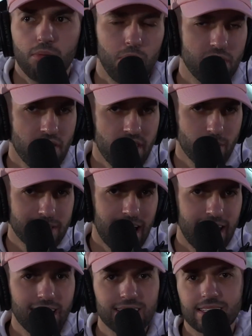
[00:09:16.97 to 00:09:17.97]
But the thing with
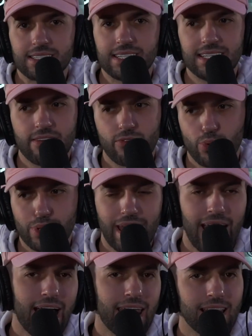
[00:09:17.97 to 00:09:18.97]
that is he never really
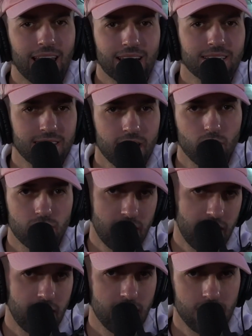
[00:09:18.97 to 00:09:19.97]
had a lot of singles
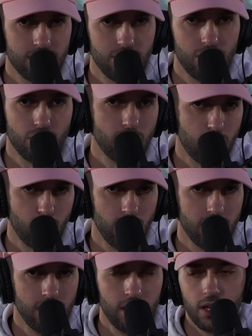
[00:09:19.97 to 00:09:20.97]
that hit, number one.